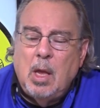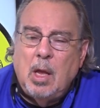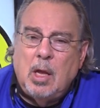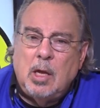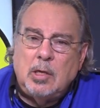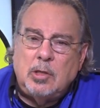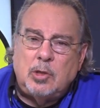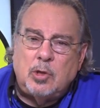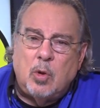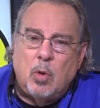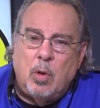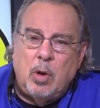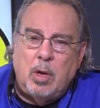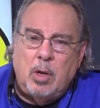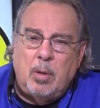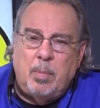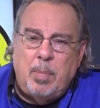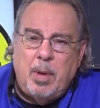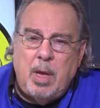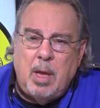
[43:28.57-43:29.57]
is
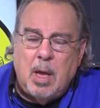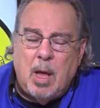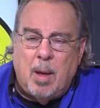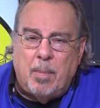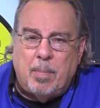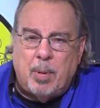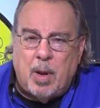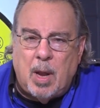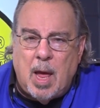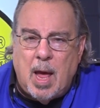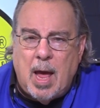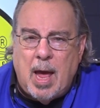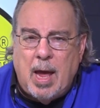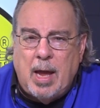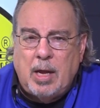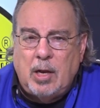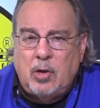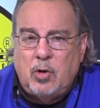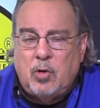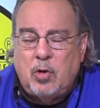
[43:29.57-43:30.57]
going to be
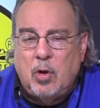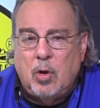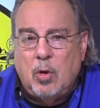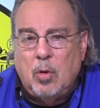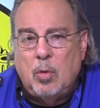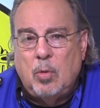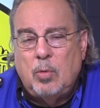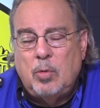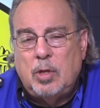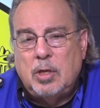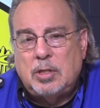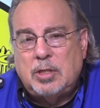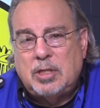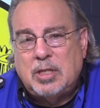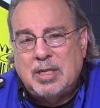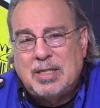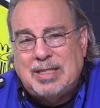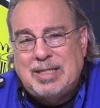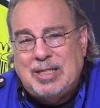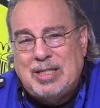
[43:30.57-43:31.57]
applied to the
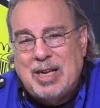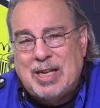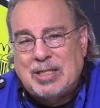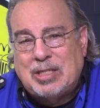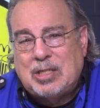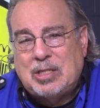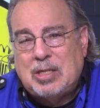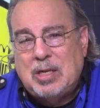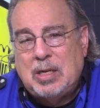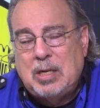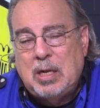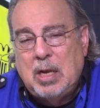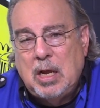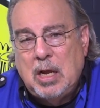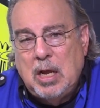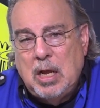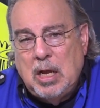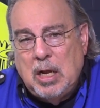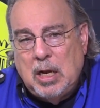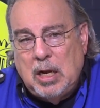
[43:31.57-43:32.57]
suggested
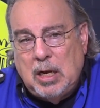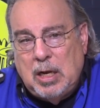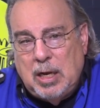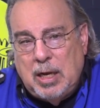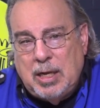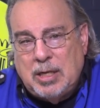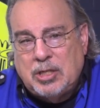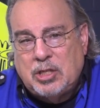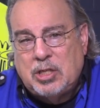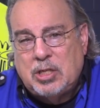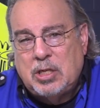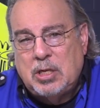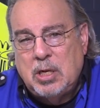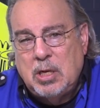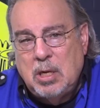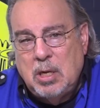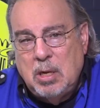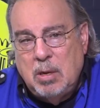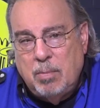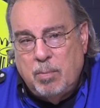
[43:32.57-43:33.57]
list
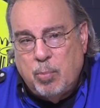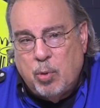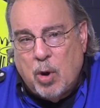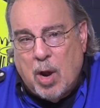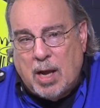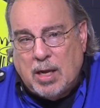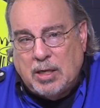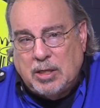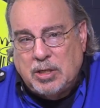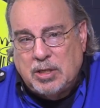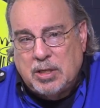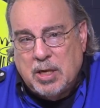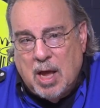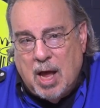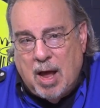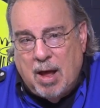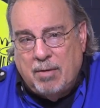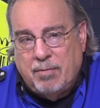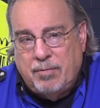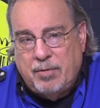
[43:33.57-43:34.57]
price
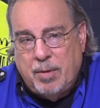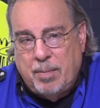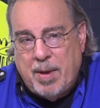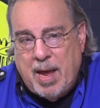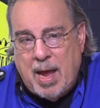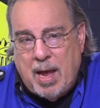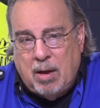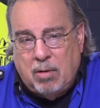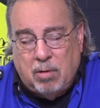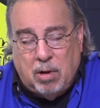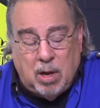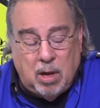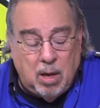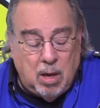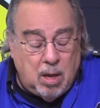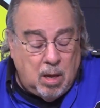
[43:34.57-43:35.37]
of the battery.